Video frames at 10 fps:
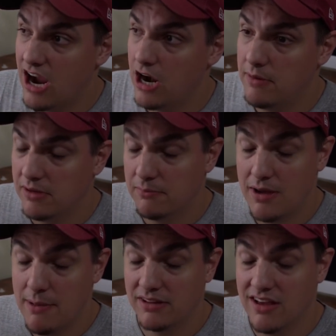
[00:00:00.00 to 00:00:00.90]
hired
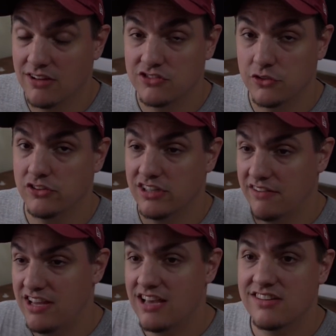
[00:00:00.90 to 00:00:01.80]
by McDonald's to do this and
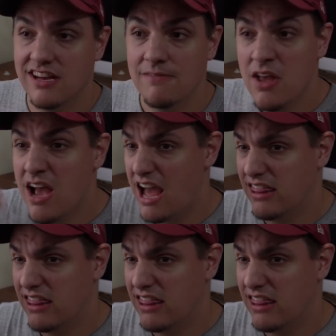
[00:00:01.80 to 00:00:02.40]
I've tested it,